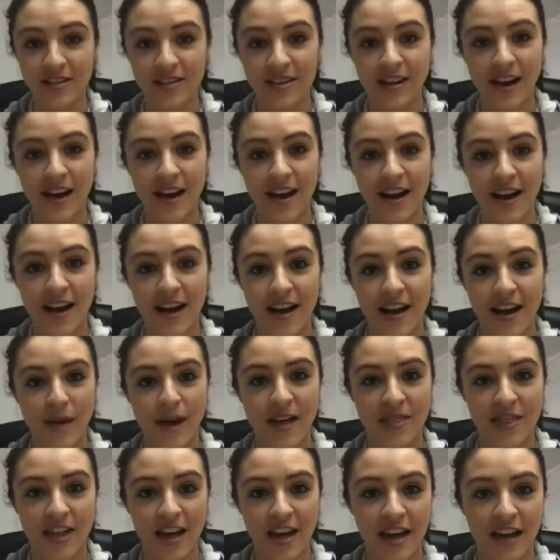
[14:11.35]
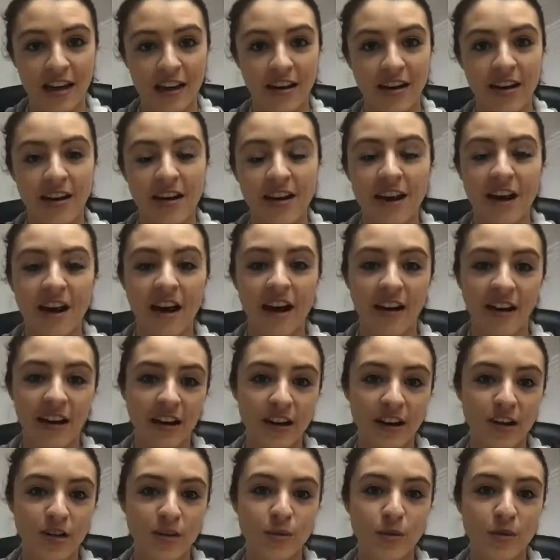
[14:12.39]
And then our
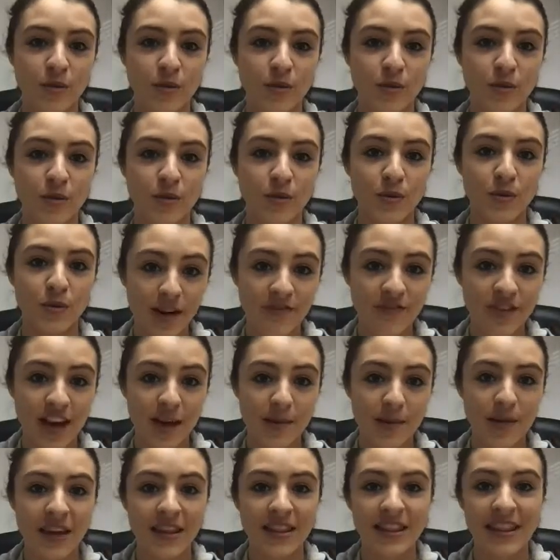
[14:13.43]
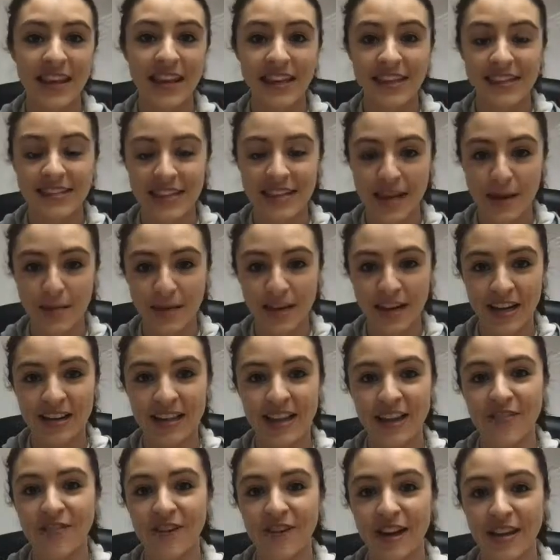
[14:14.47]
cutters will take that rough diamond, they examine it,
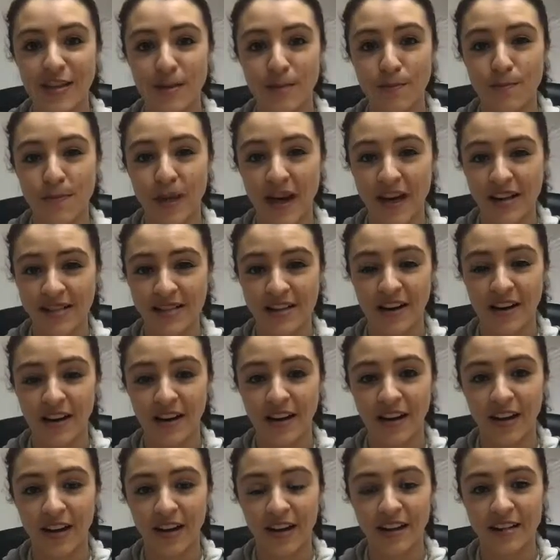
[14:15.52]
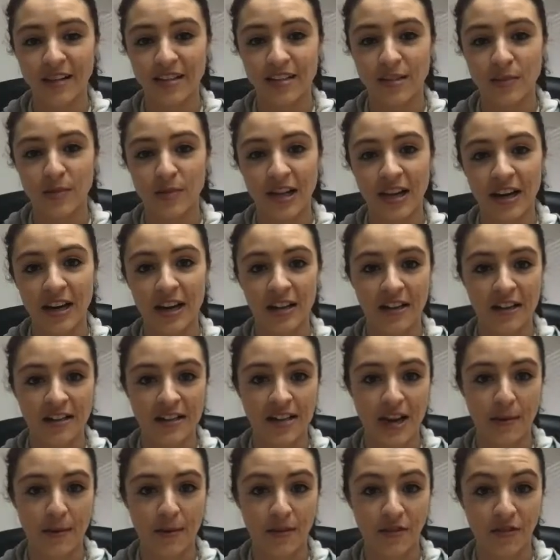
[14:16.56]
they find the best area to be cutting the
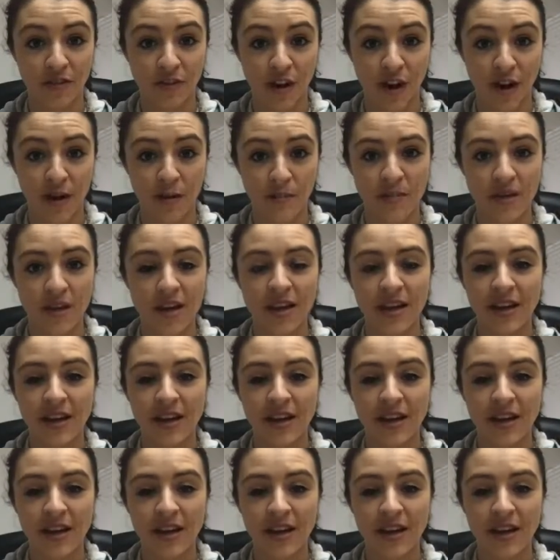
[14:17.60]
diamond from,